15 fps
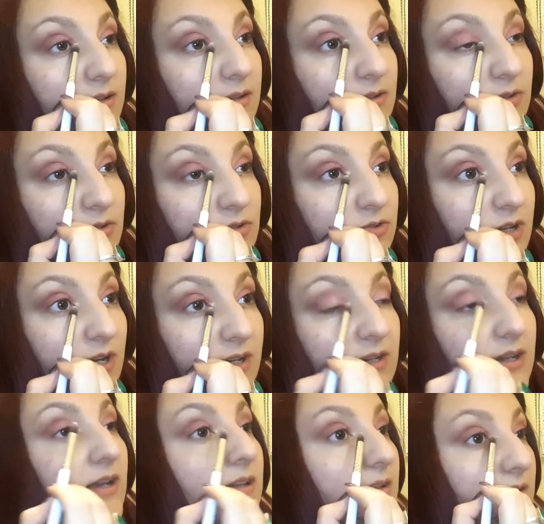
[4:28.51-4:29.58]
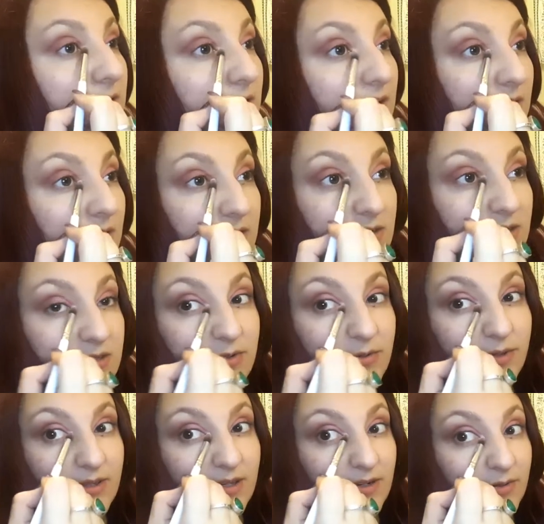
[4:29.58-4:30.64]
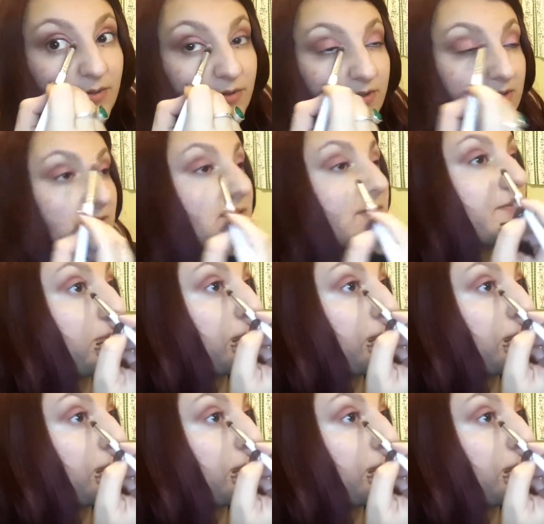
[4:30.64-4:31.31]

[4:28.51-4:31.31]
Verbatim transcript: neutral kind of colour and just doing the inner corners.